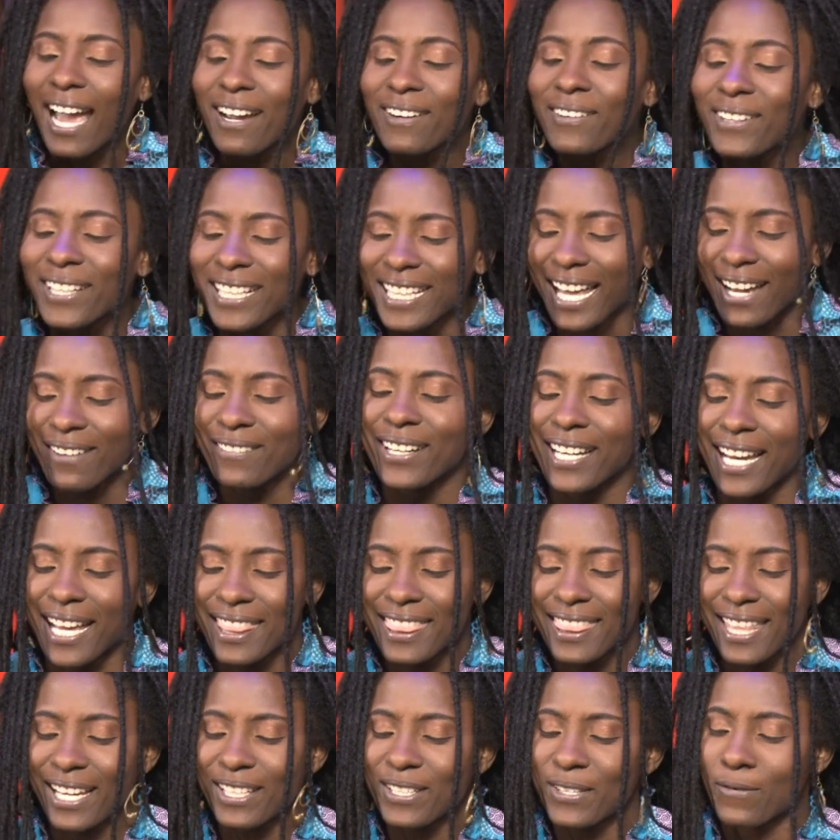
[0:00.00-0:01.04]
I will, and
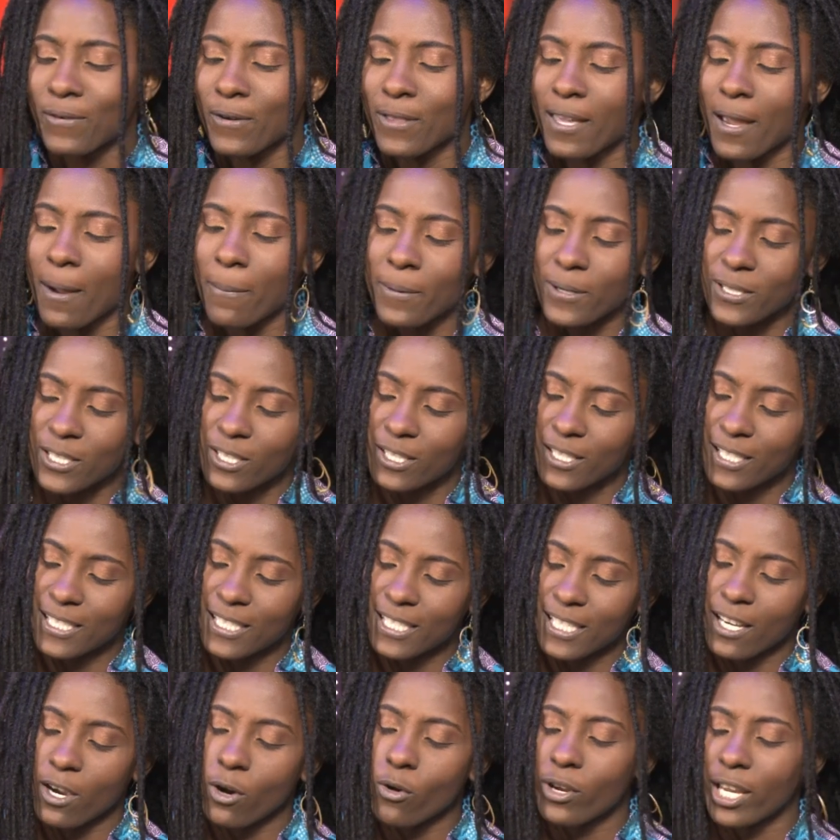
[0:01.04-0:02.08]
thank you for the
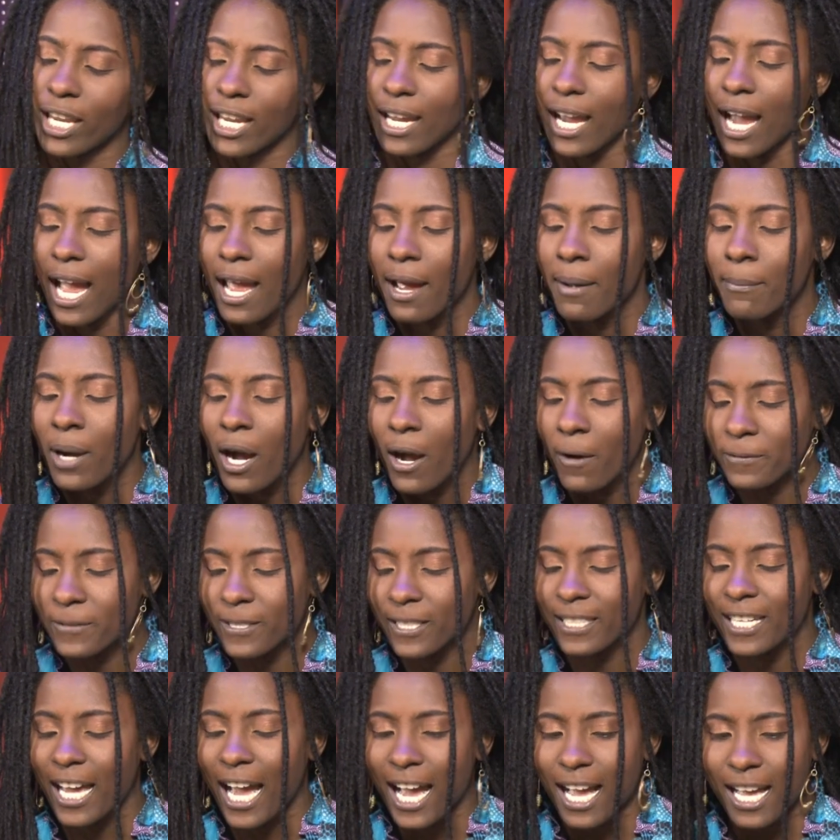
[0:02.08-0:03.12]
opportunity. Okay, yeah. I am
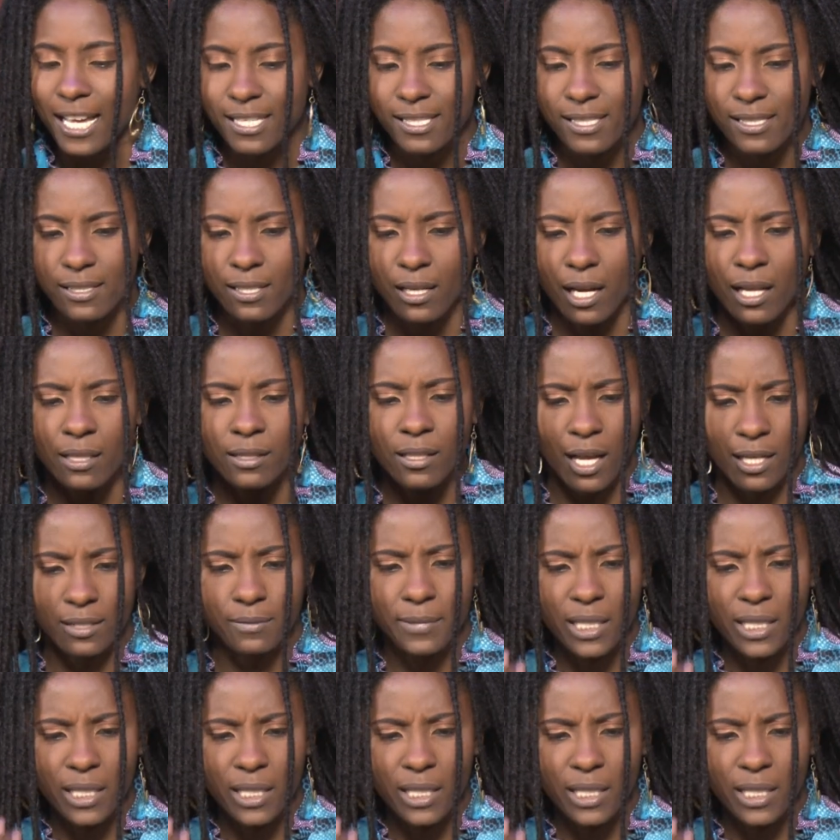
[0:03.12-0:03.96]
often asked a lot